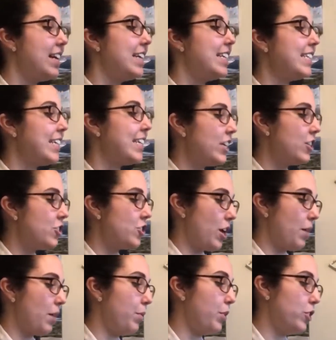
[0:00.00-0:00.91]

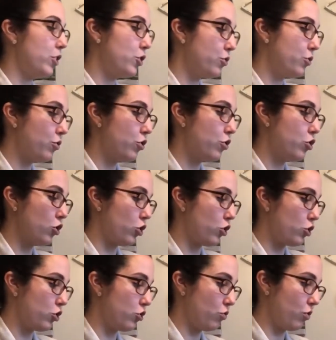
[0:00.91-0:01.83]
CJ pushed through the
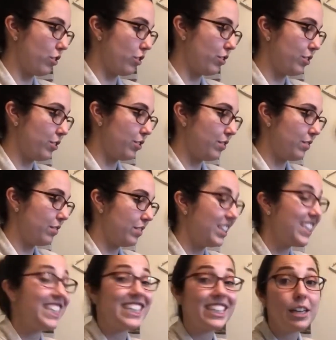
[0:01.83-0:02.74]
church doors,
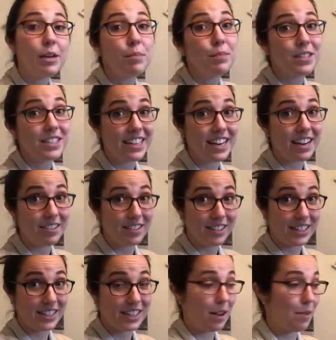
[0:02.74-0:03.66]
skipped down
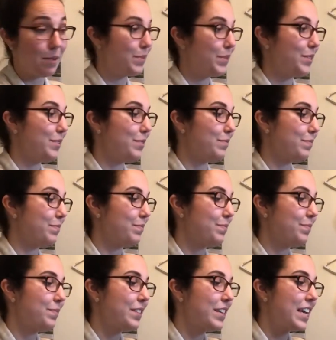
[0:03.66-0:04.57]
the steps.
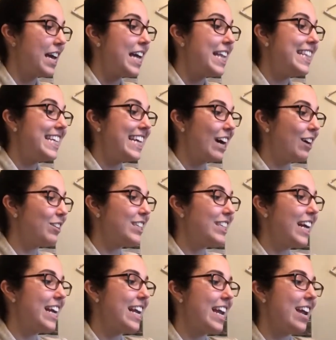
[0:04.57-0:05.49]
The
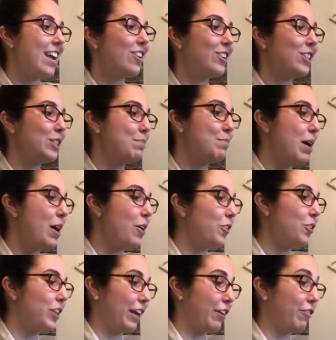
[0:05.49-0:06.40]
outside air
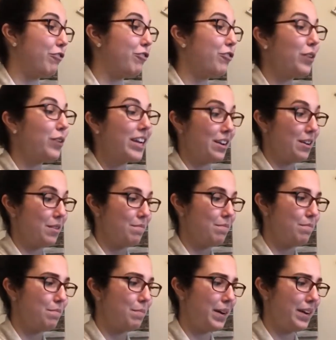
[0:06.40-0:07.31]
smelled like freedom,
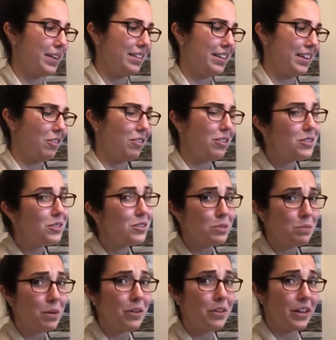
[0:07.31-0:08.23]
but it also
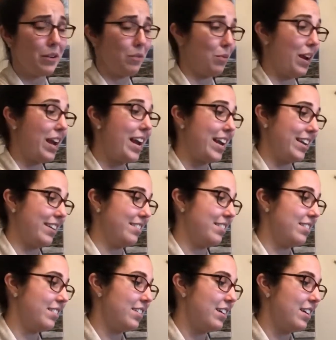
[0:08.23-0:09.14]
smelled like rain,
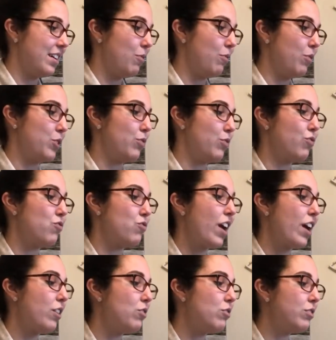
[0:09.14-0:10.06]
which
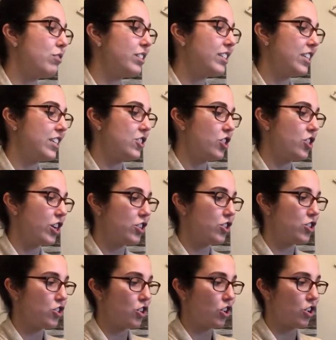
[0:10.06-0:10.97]
freckled CJ's
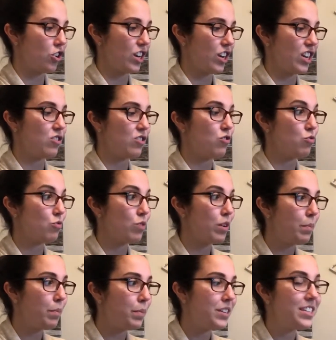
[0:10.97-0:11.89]
shirt and
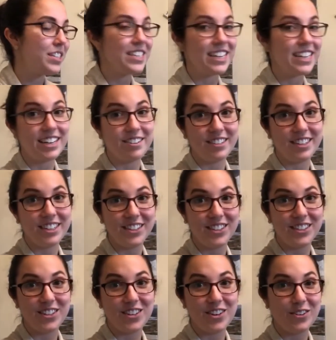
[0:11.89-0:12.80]
dripped down
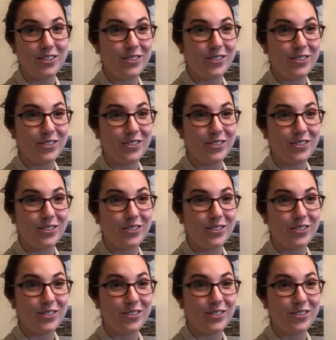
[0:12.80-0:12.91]
his nose.